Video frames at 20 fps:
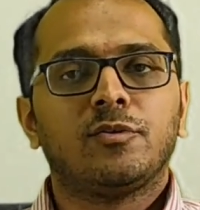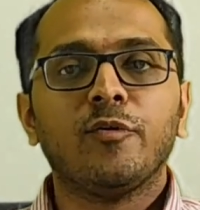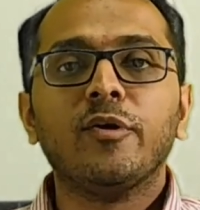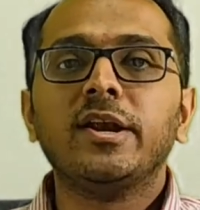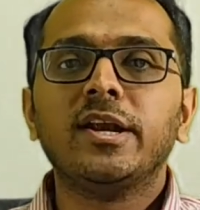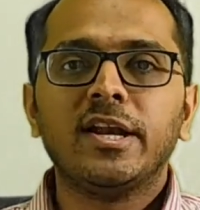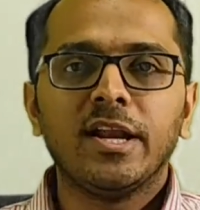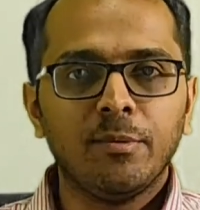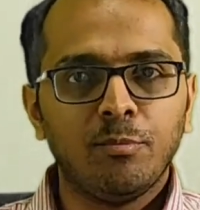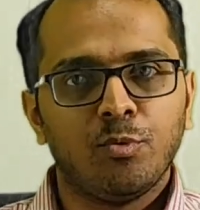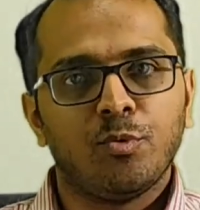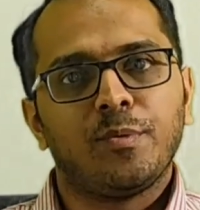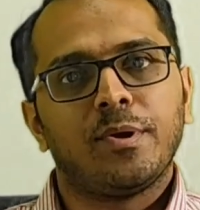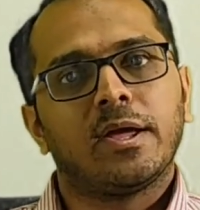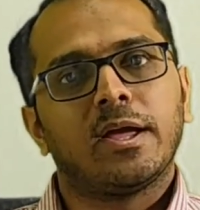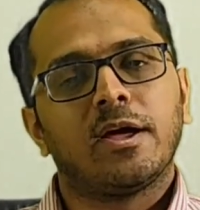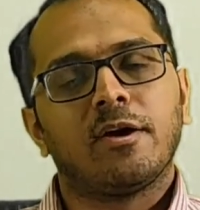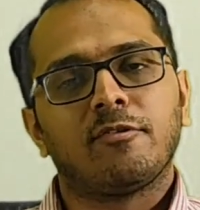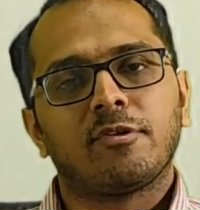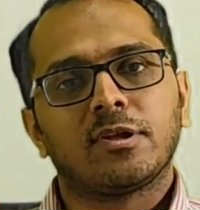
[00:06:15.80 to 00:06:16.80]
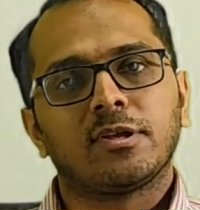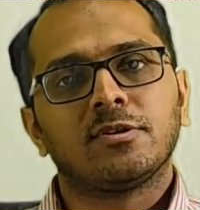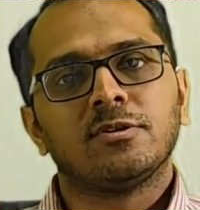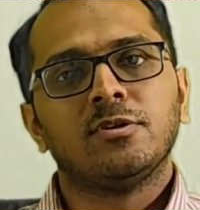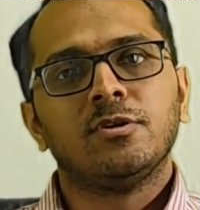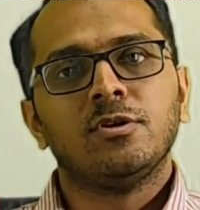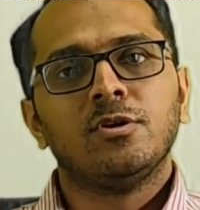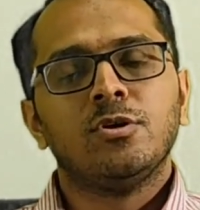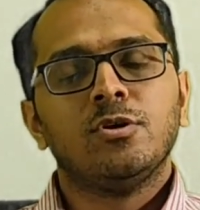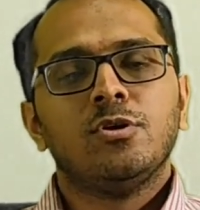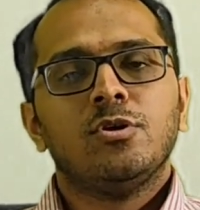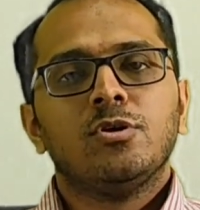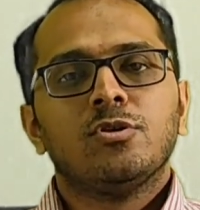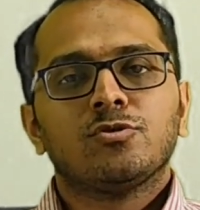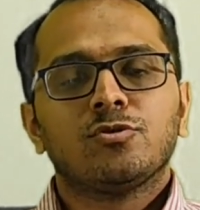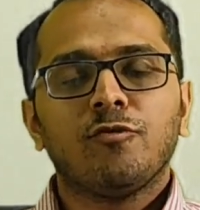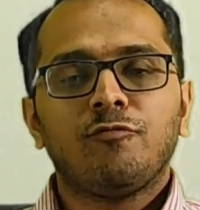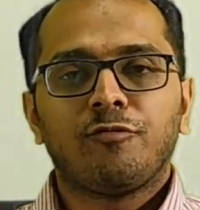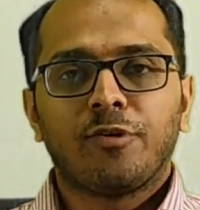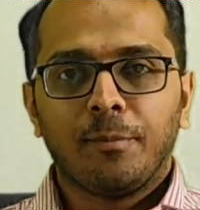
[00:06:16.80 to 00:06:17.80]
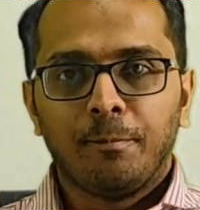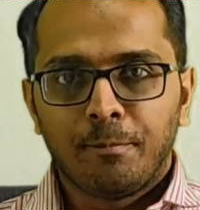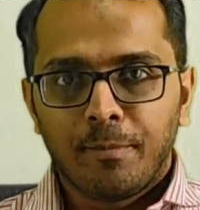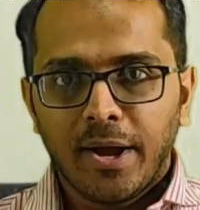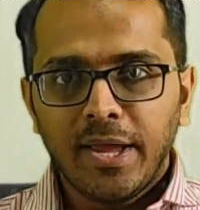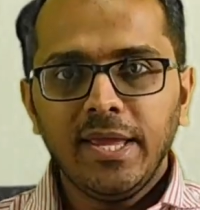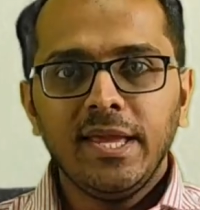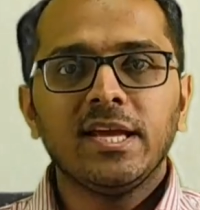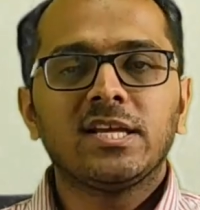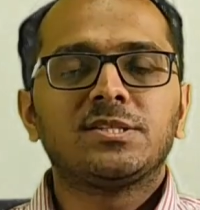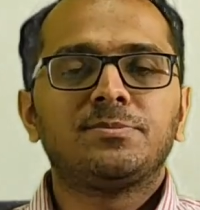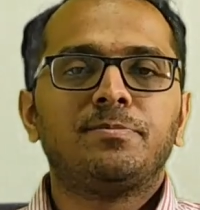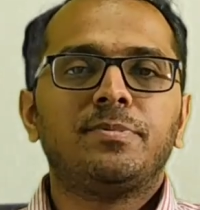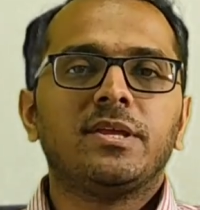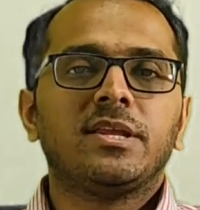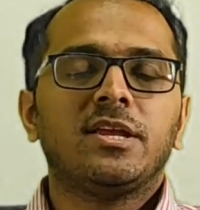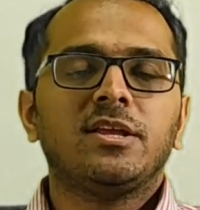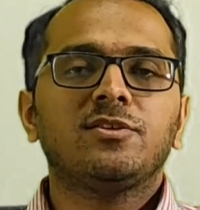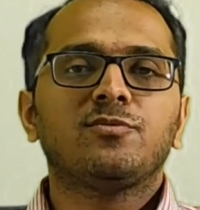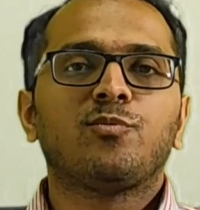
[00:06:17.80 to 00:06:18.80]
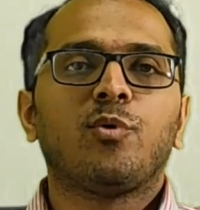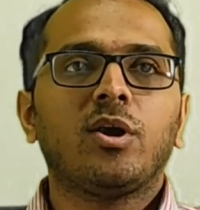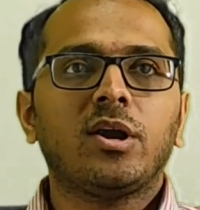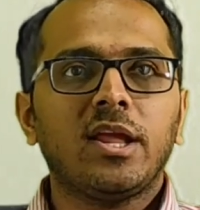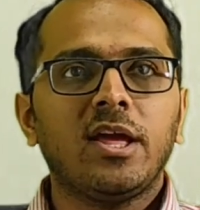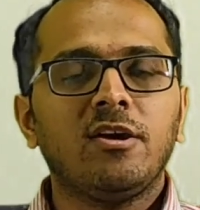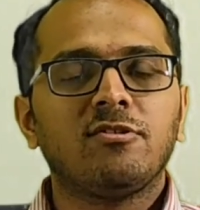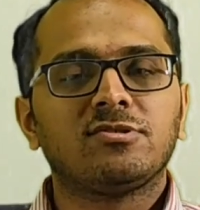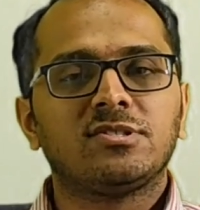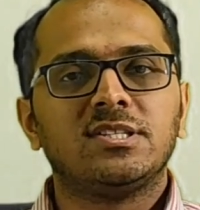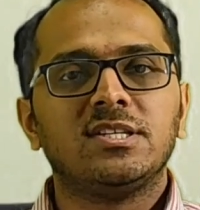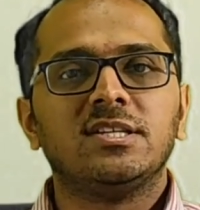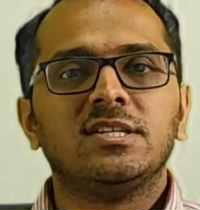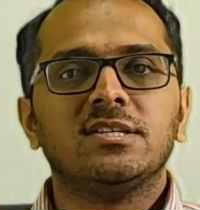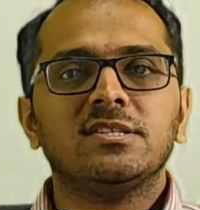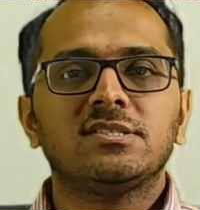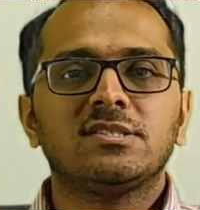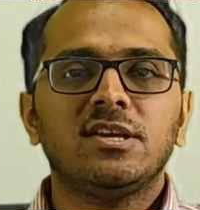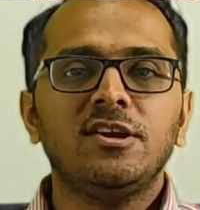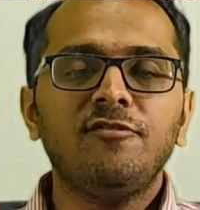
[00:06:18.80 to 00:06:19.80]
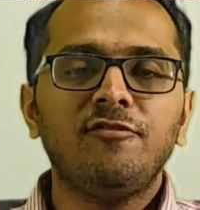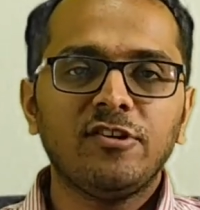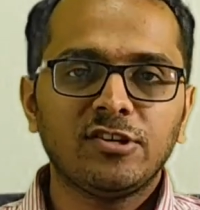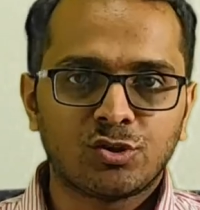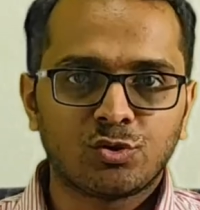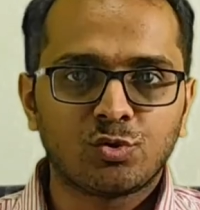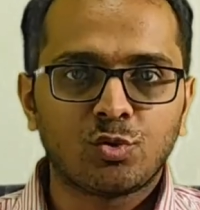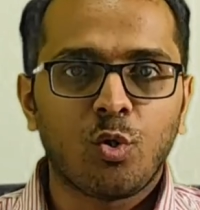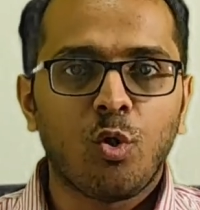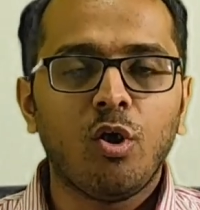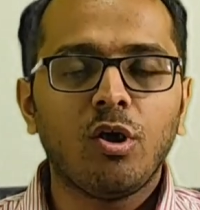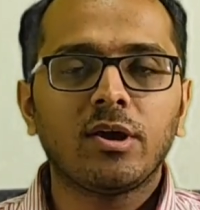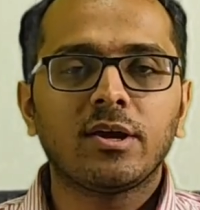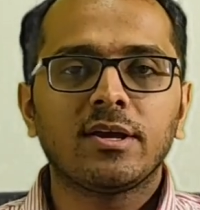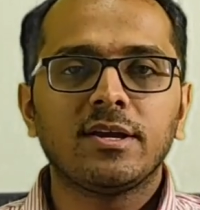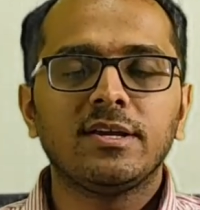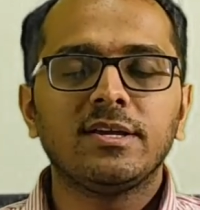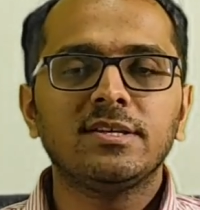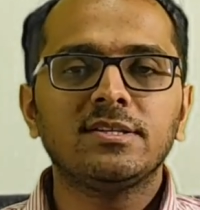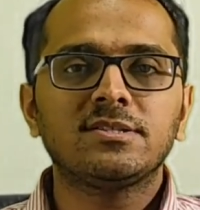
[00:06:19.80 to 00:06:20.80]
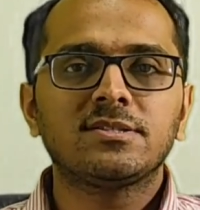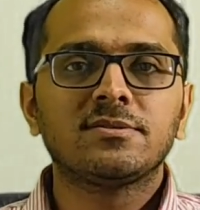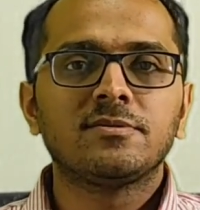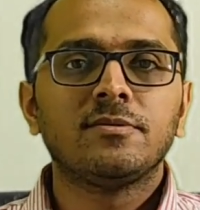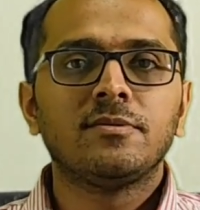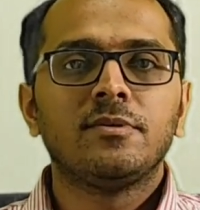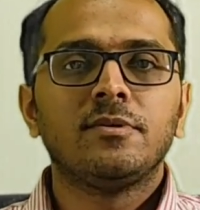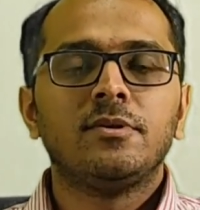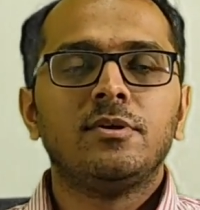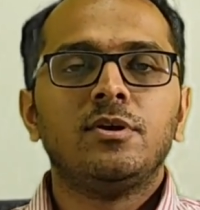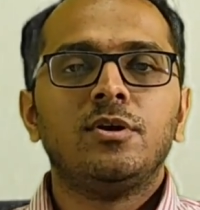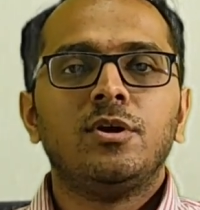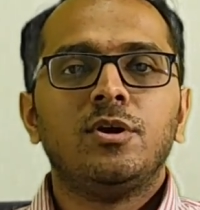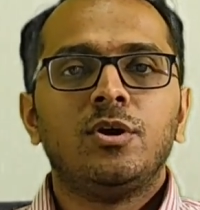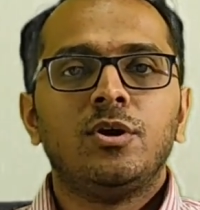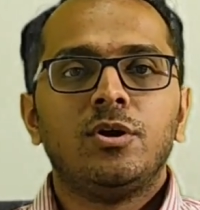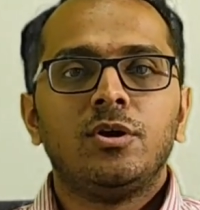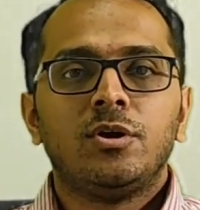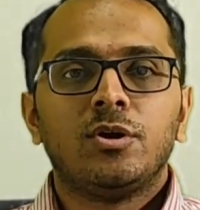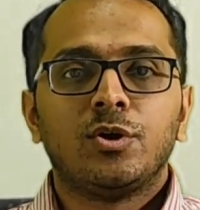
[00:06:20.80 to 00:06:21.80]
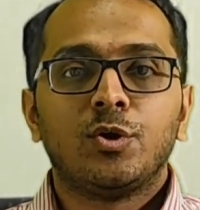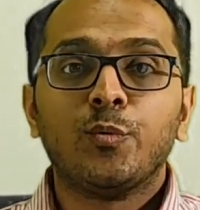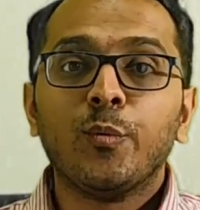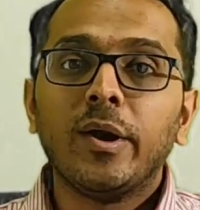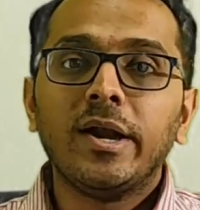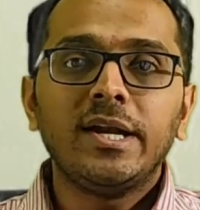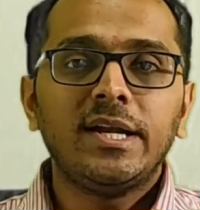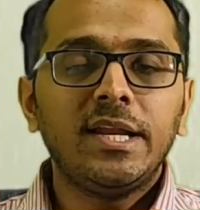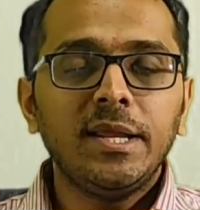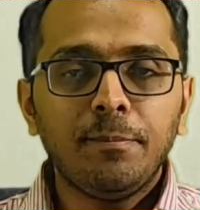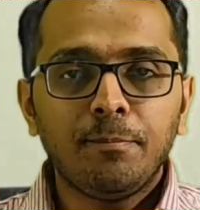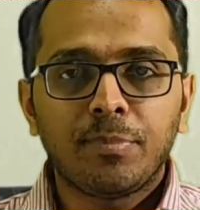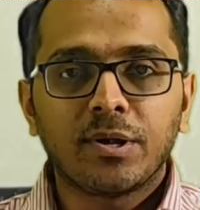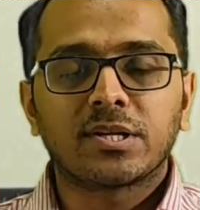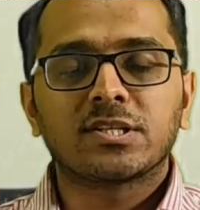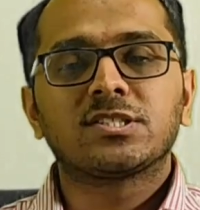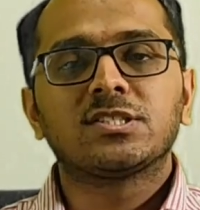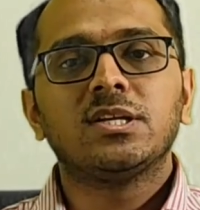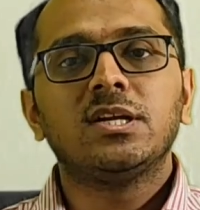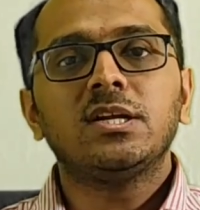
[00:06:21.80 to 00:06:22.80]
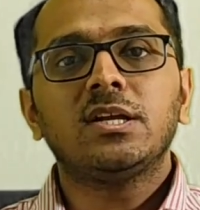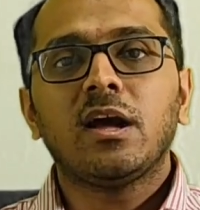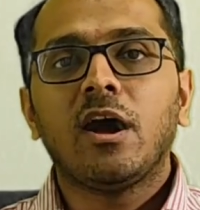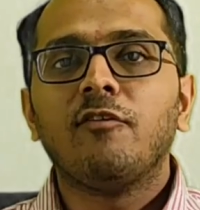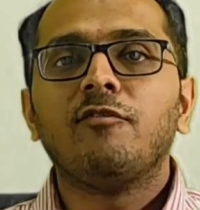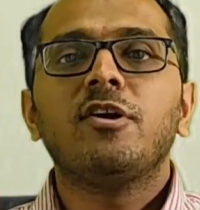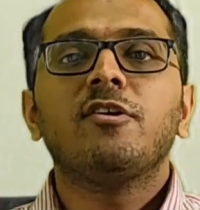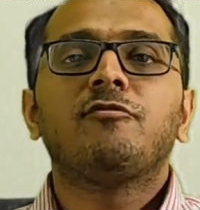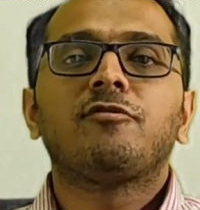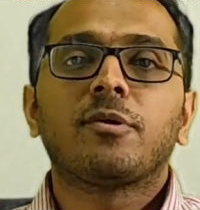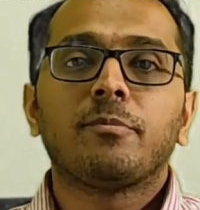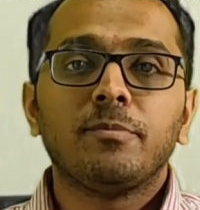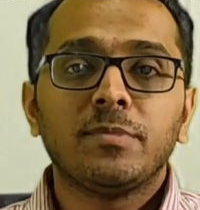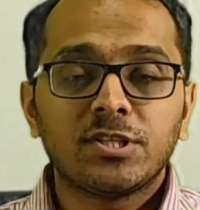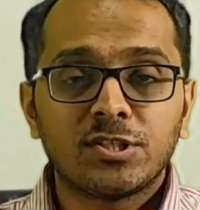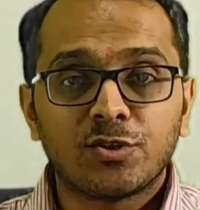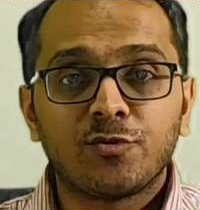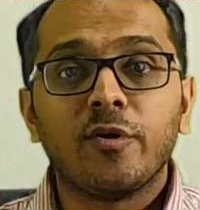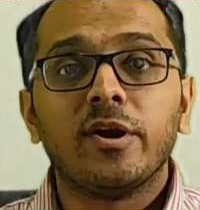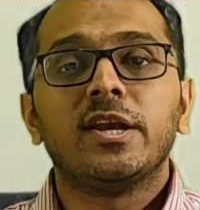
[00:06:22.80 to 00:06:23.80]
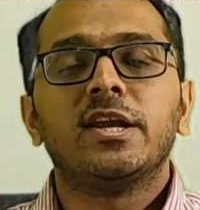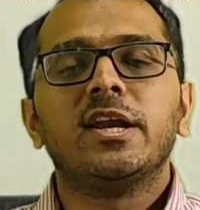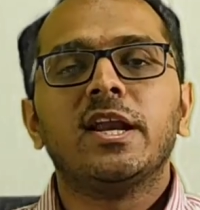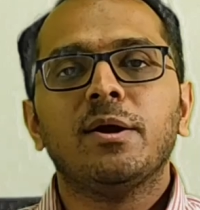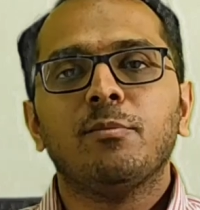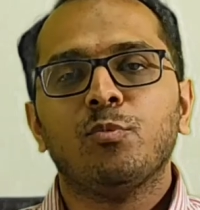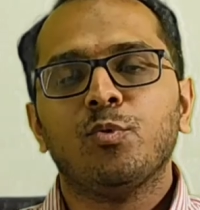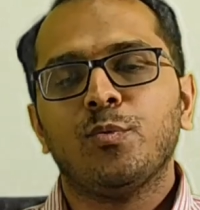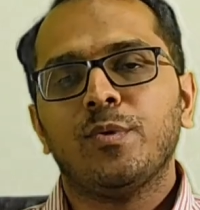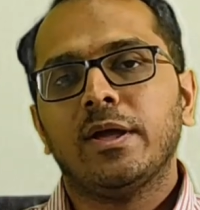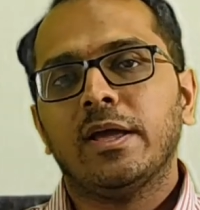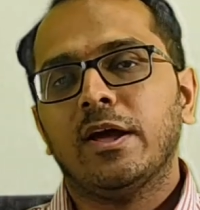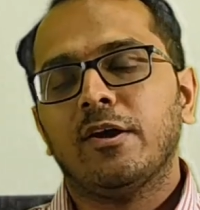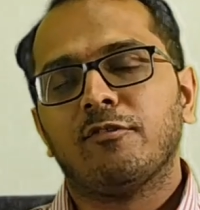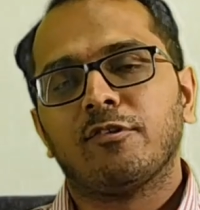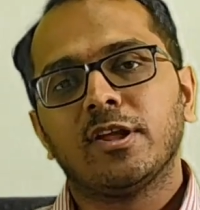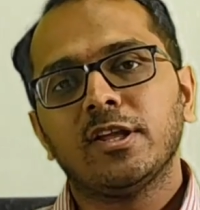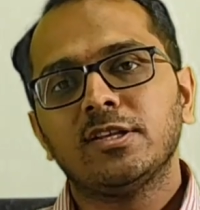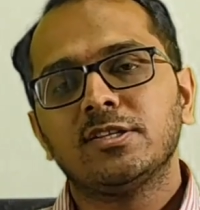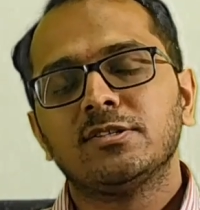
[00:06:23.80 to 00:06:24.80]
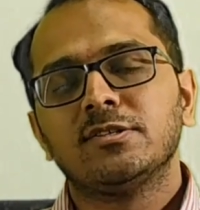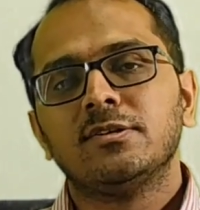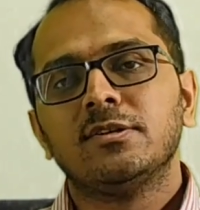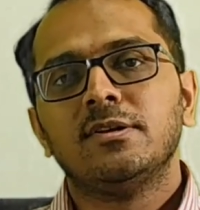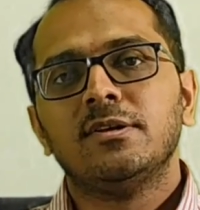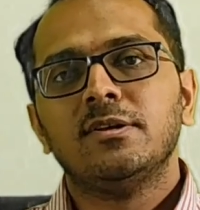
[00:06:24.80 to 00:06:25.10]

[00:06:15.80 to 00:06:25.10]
20-day moving? So from my experience, what I have seen is, if a stock is 20% away from its 20-day moving average,